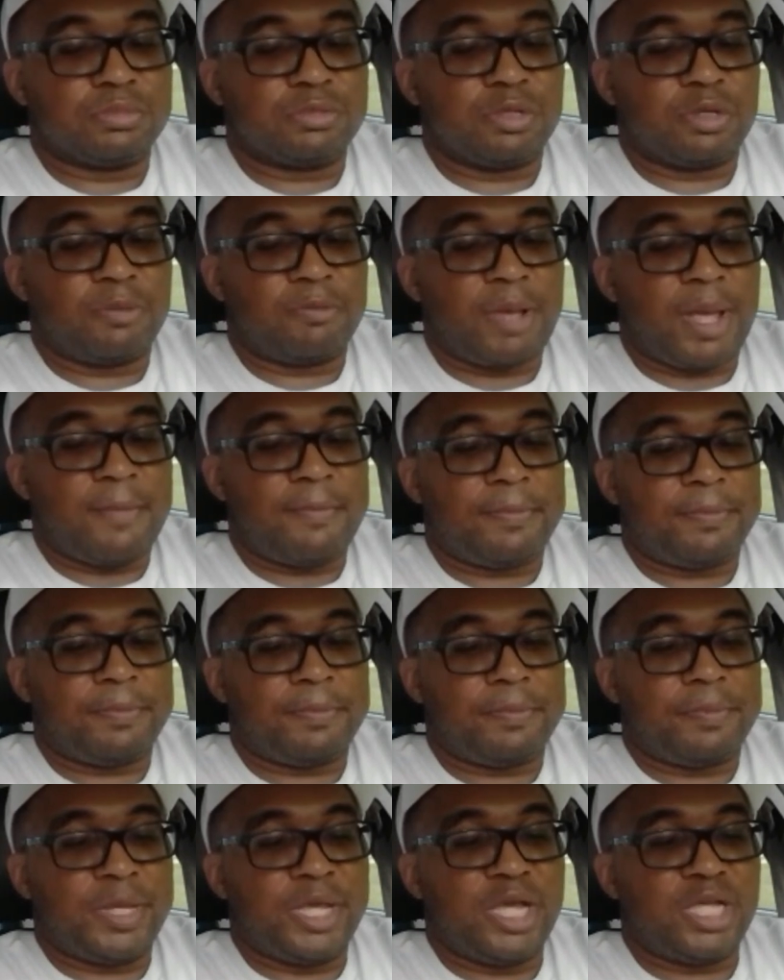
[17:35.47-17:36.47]
and my
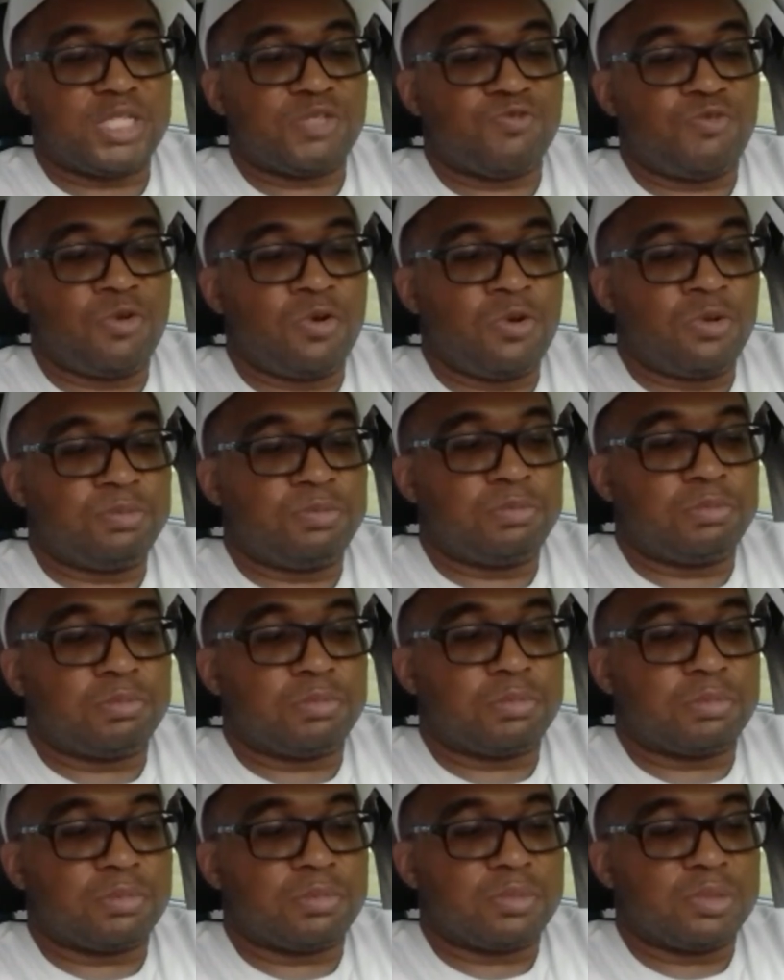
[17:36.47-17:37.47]
PS4
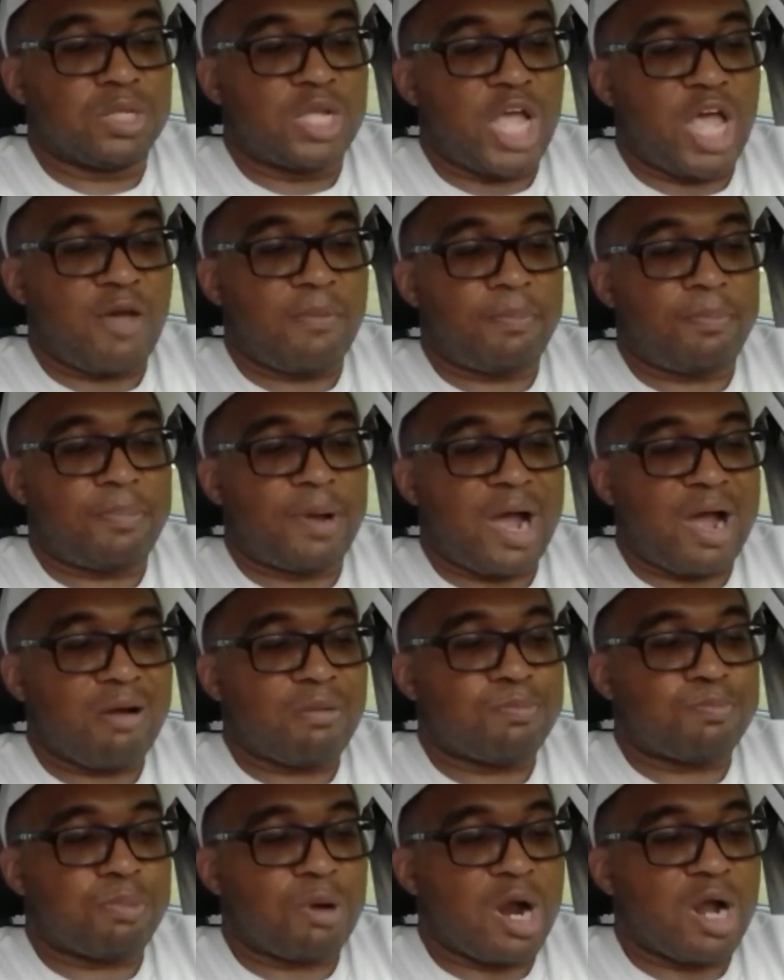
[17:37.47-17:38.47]
have power
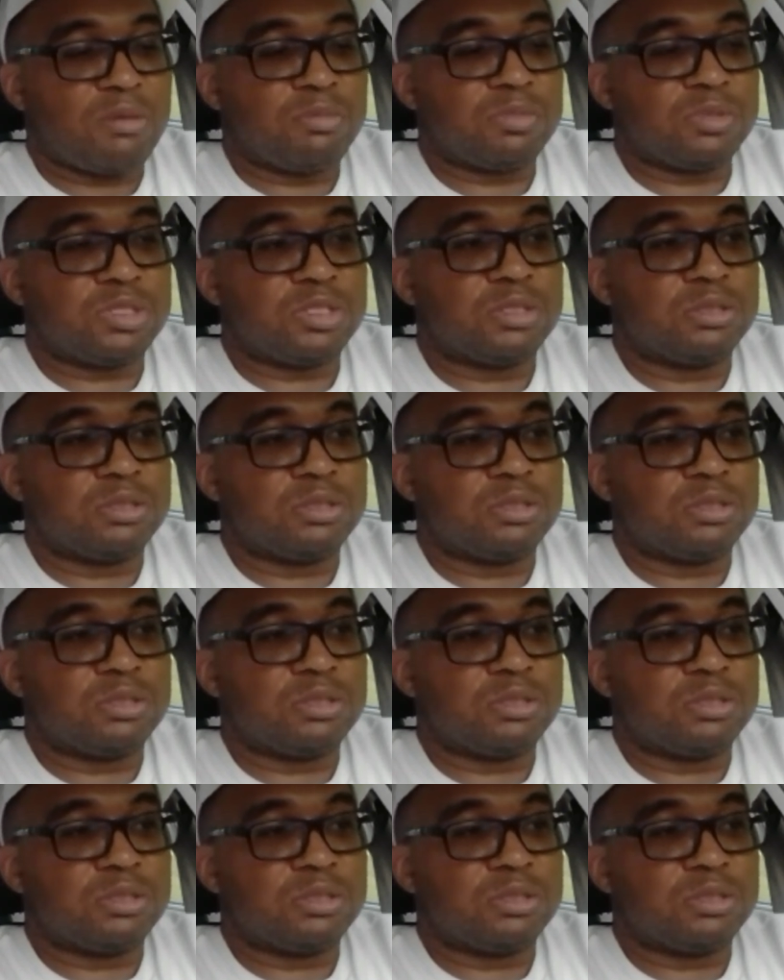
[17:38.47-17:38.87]
problems,